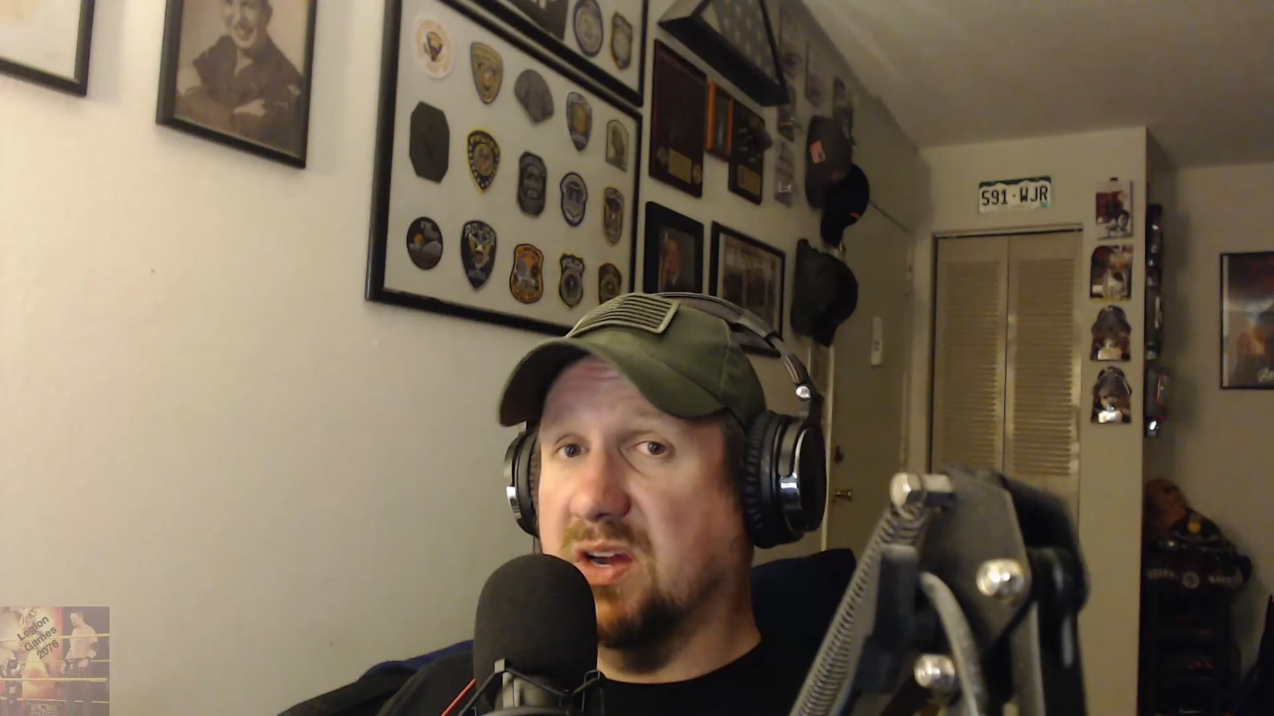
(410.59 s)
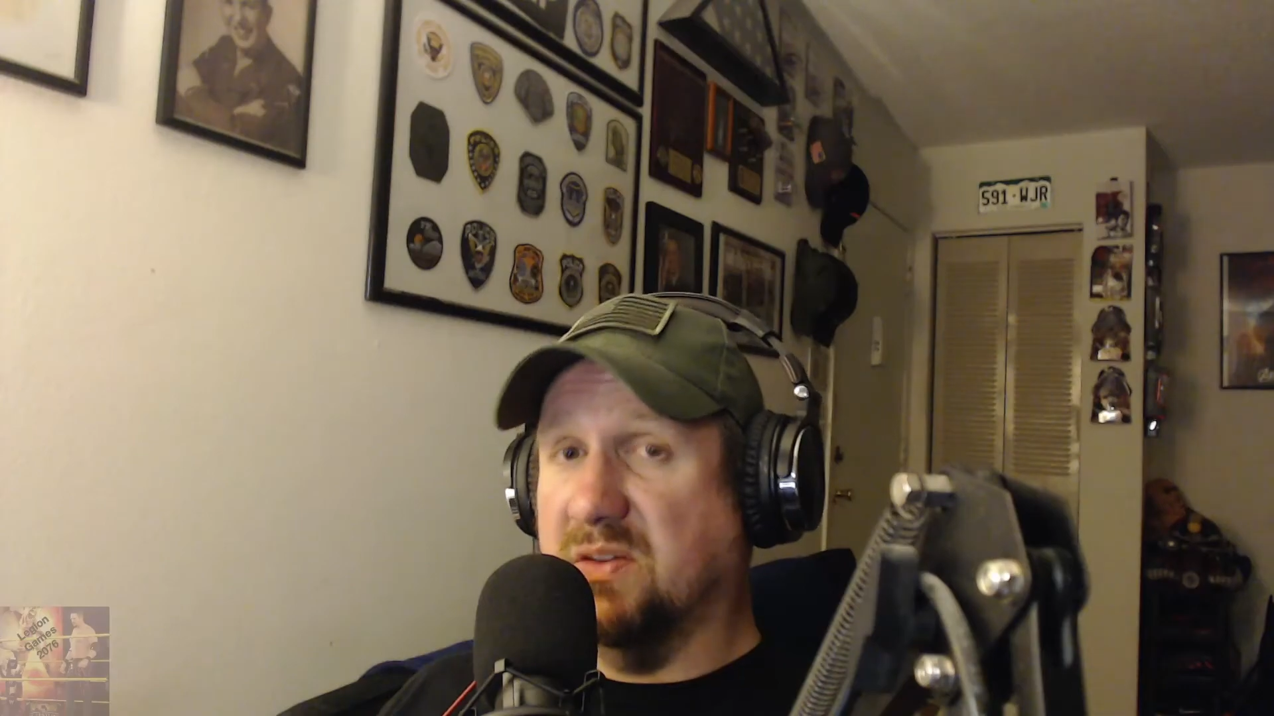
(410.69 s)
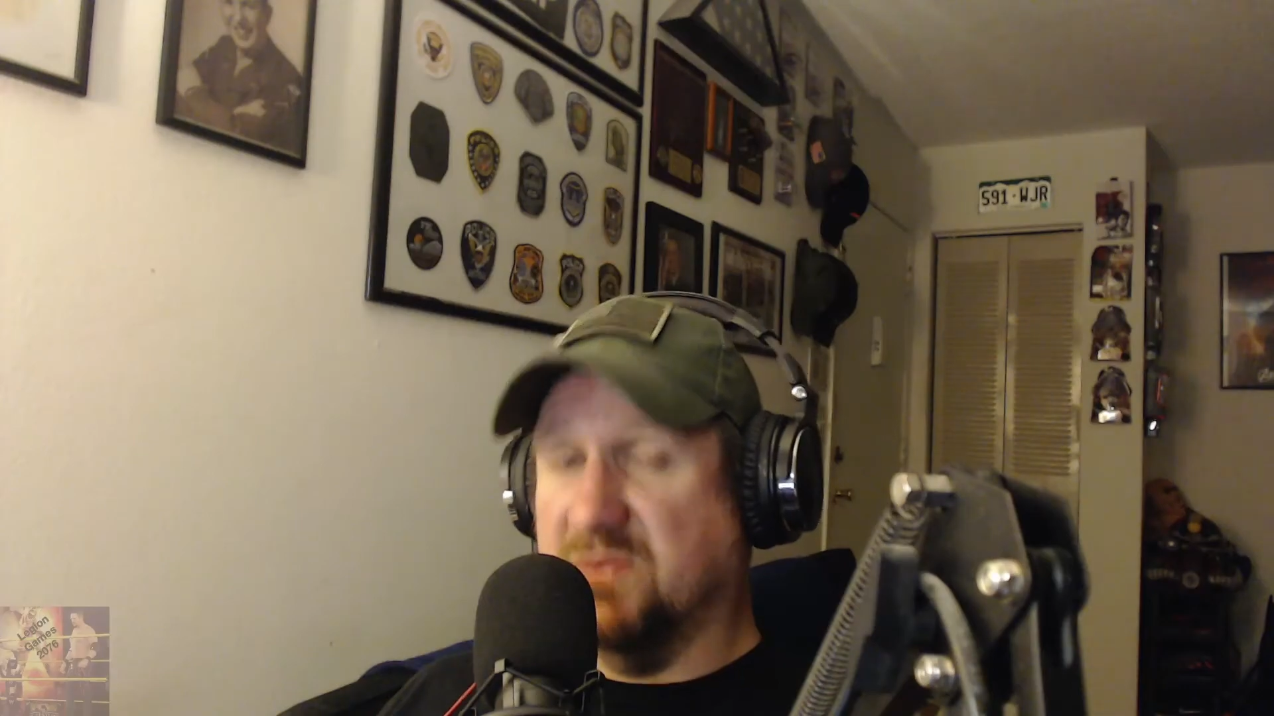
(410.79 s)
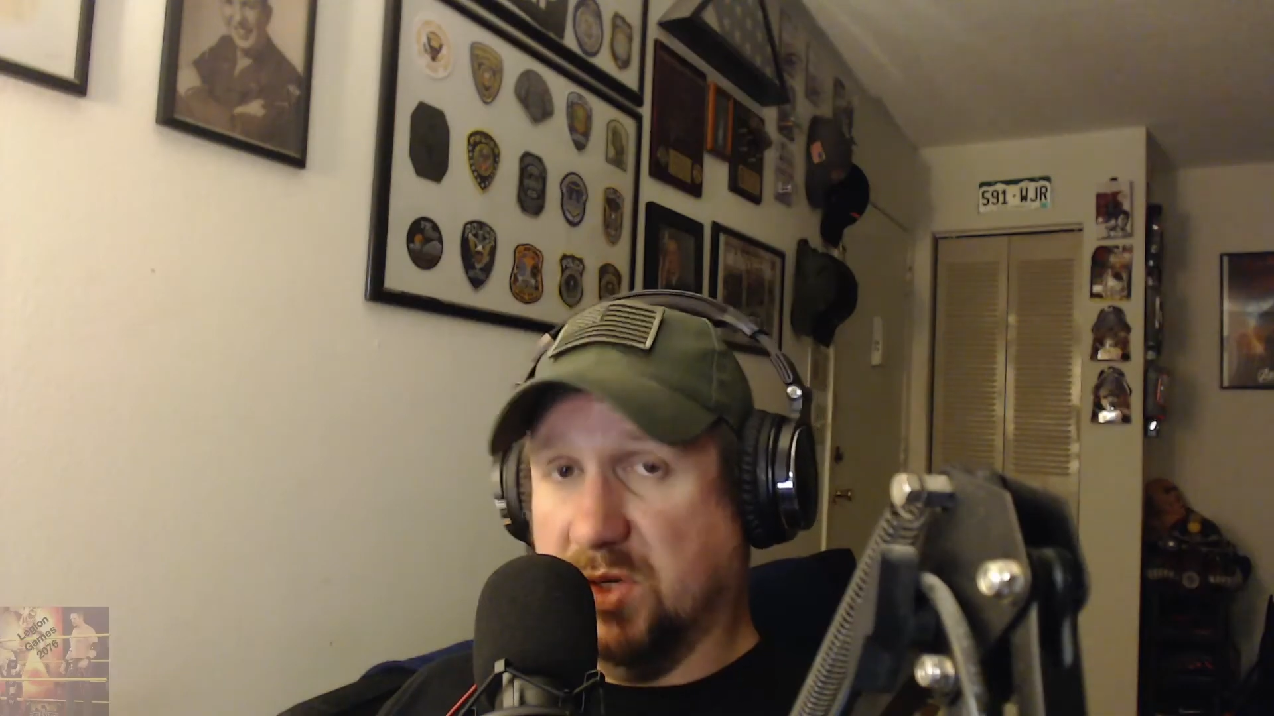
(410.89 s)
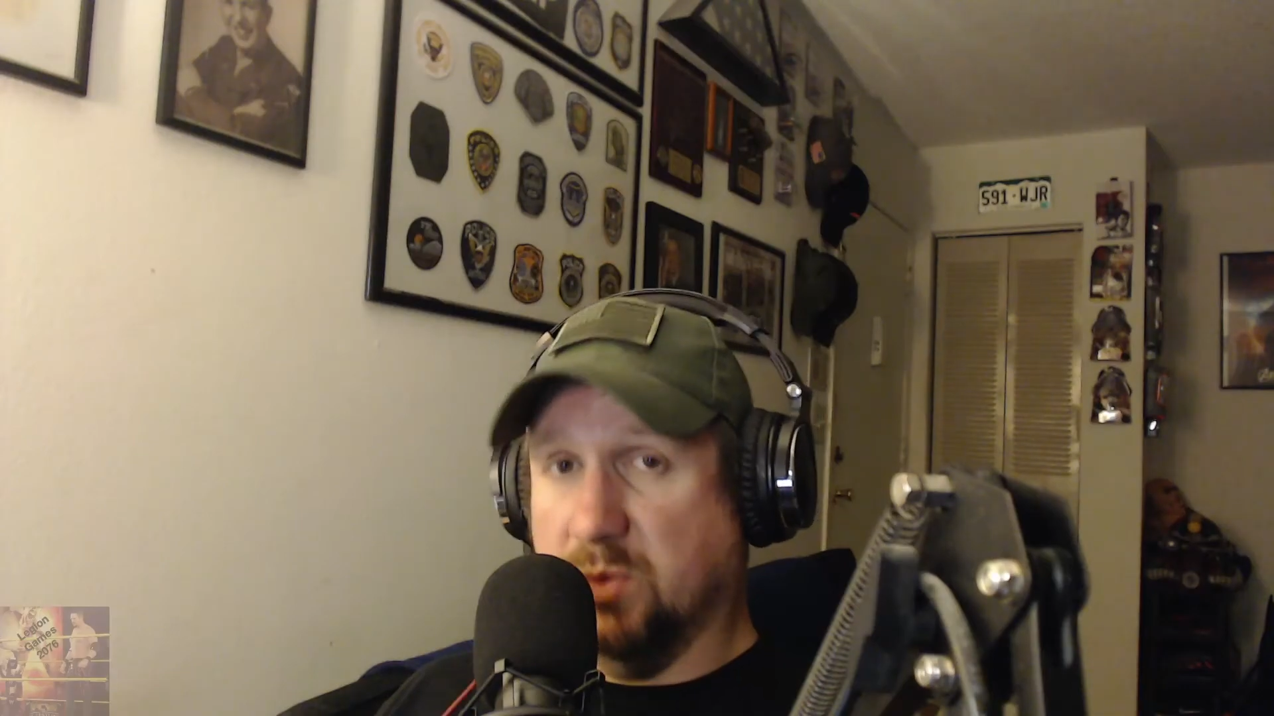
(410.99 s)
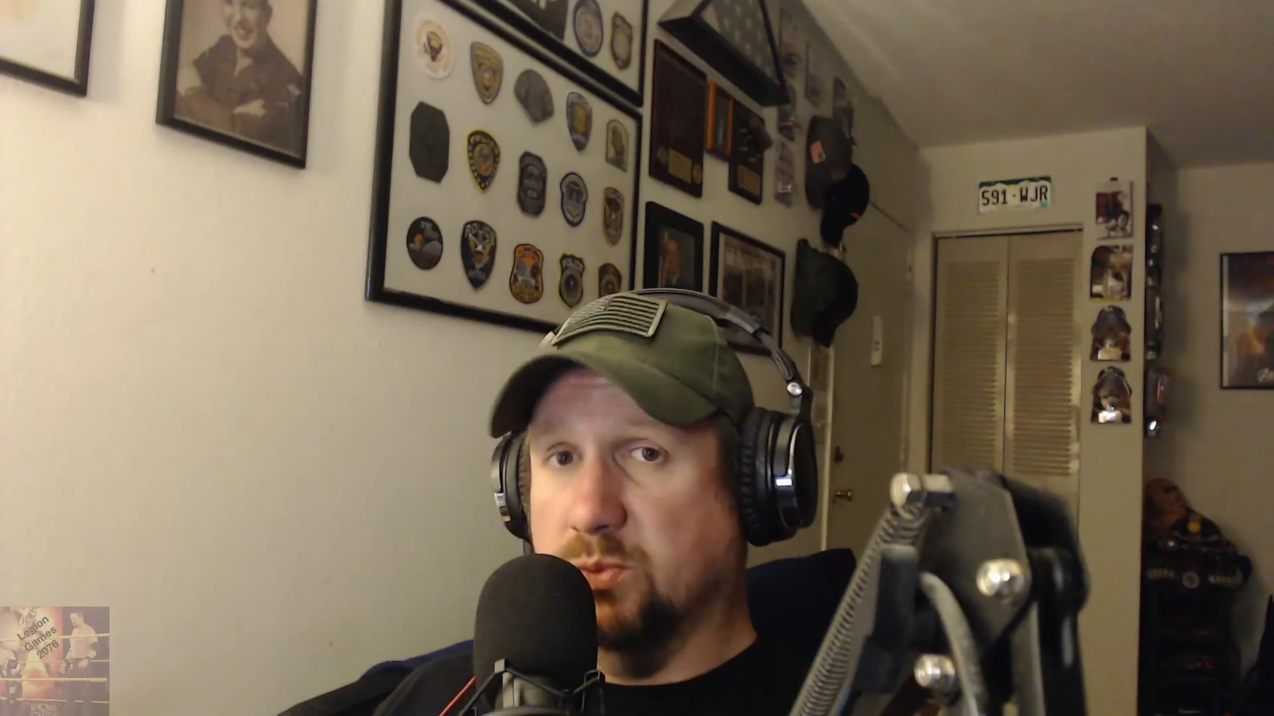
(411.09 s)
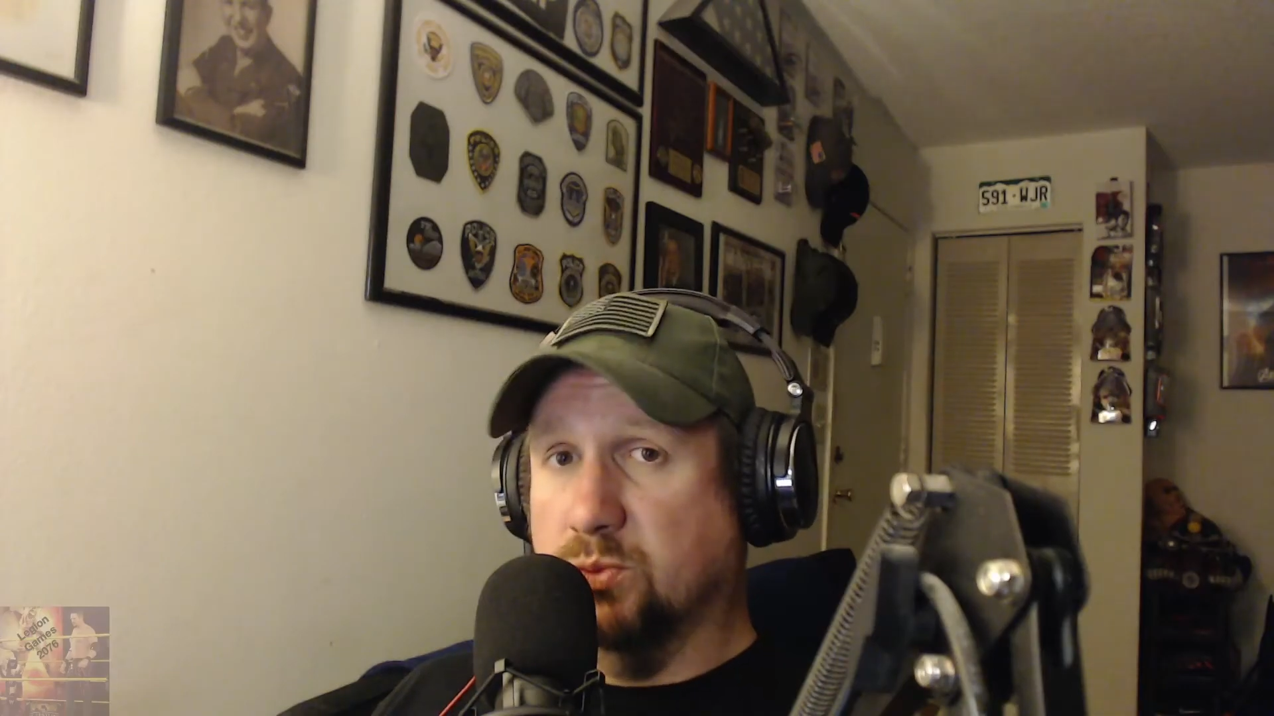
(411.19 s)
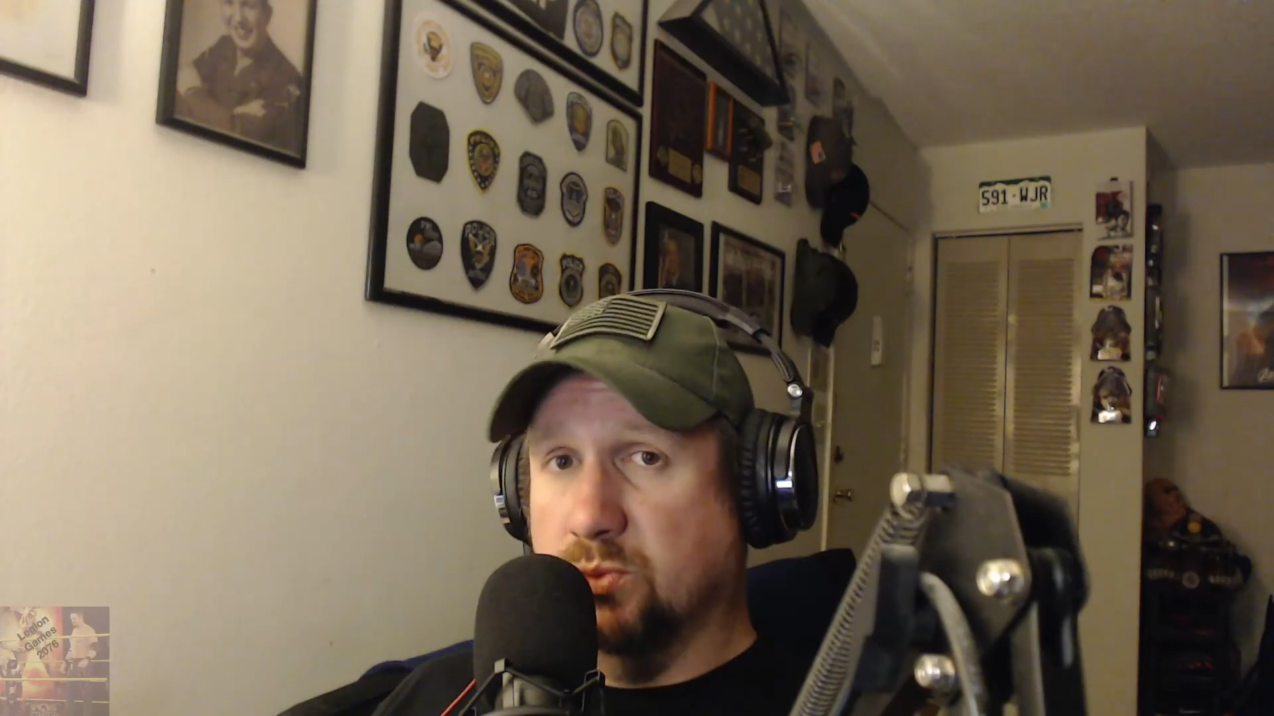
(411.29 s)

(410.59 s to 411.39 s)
care of you.